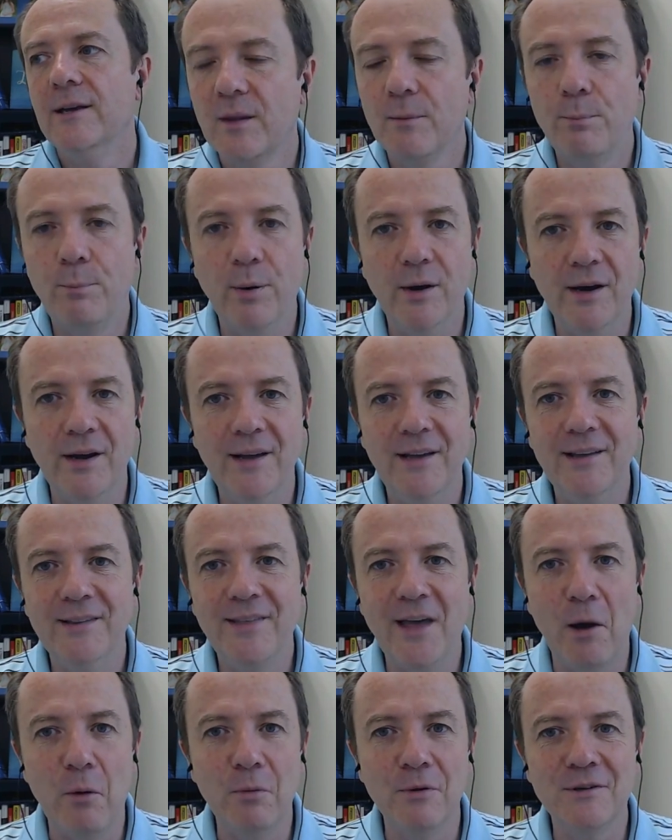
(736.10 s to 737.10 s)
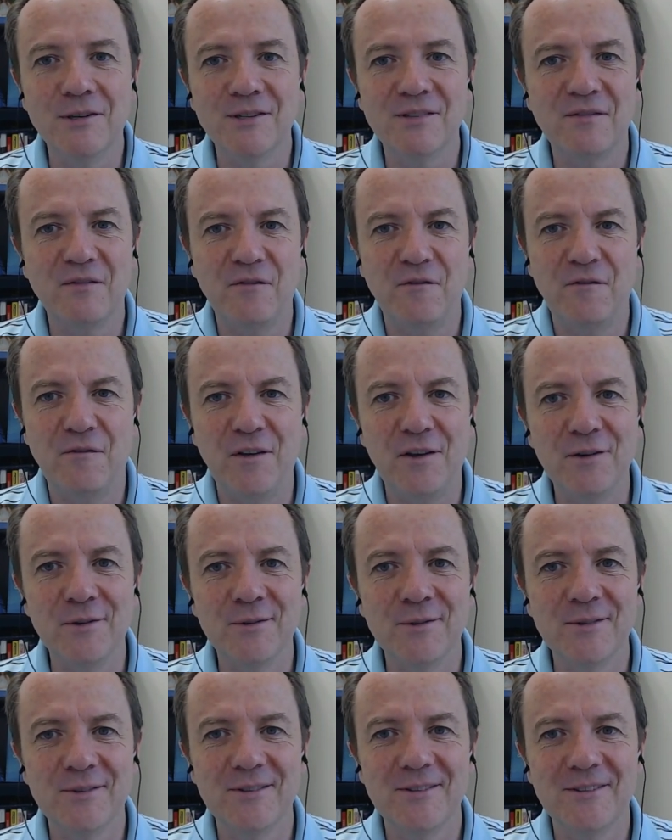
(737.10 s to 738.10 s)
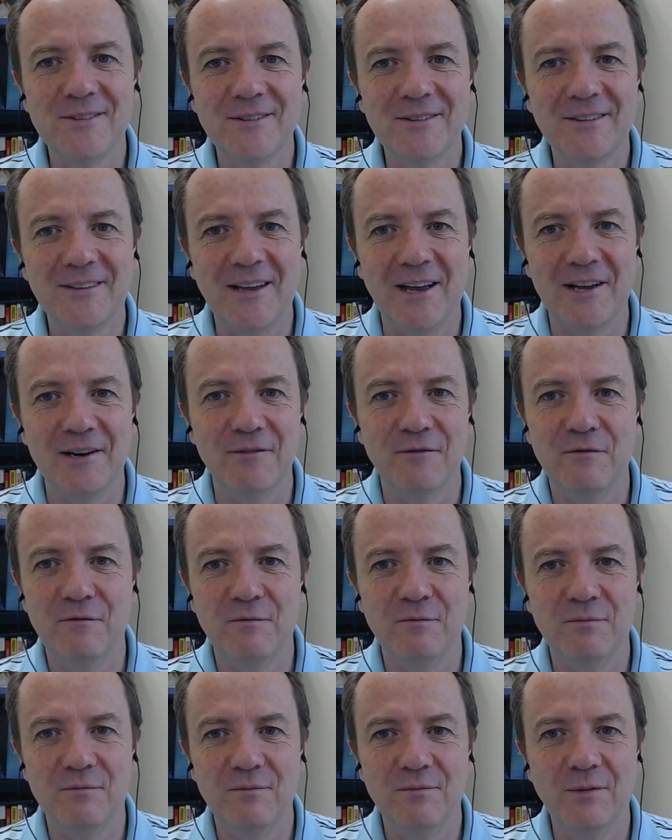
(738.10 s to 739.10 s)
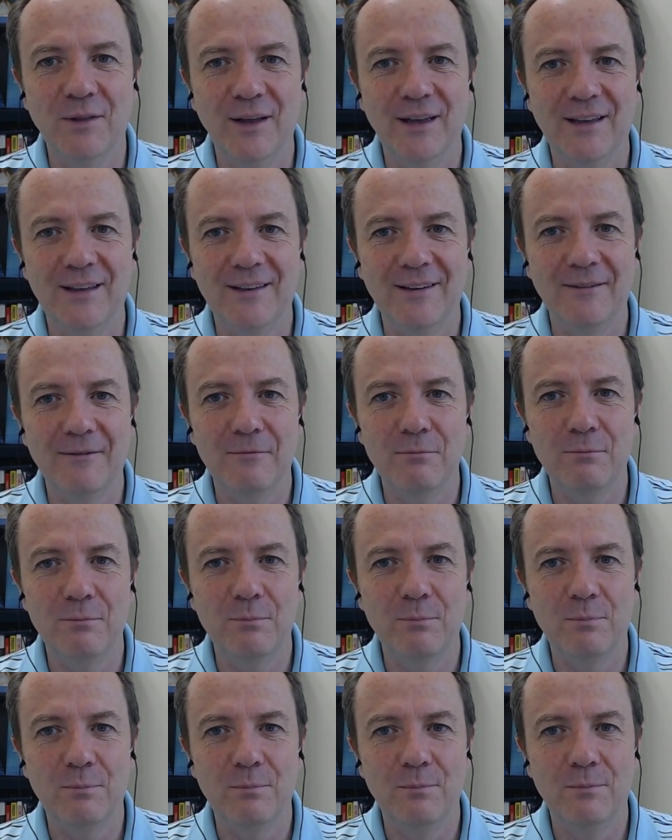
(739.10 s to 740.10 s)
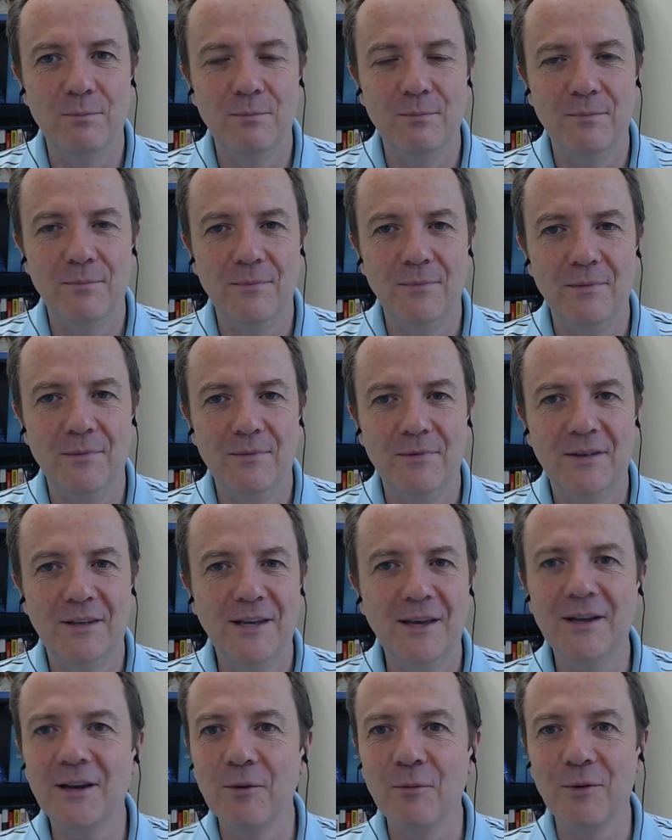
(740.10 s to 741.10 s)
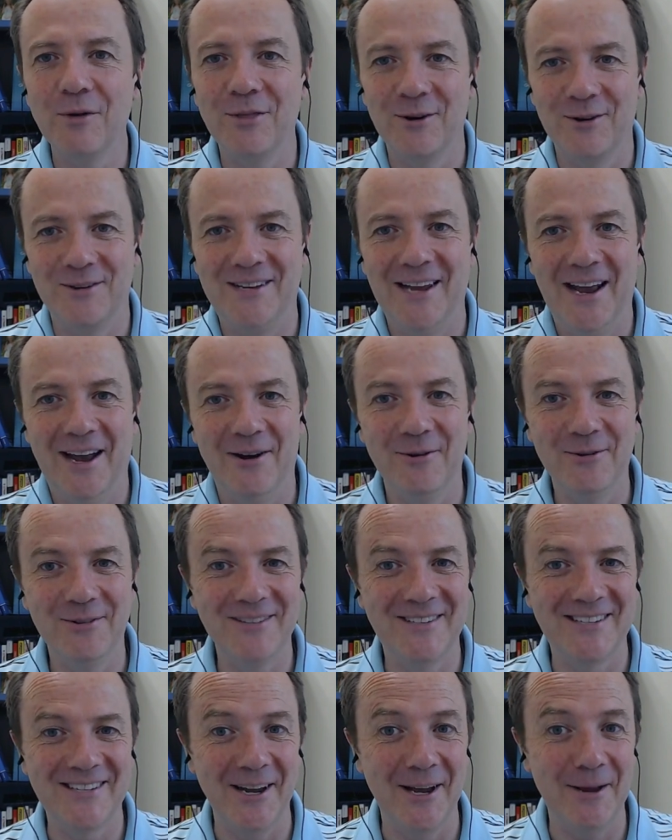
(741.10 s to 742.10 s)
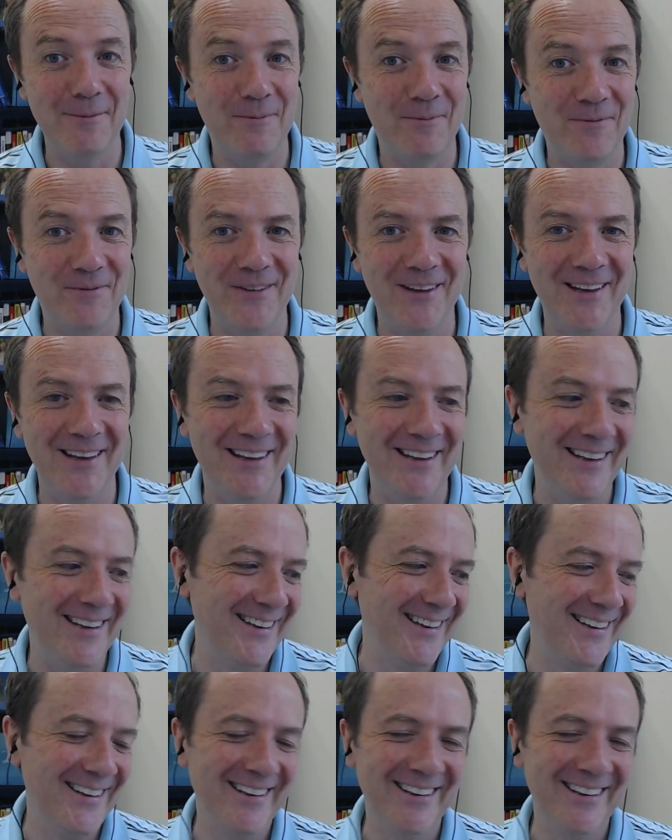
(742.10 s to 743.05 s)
But that one just feels kind of like kick them when they're down type fee.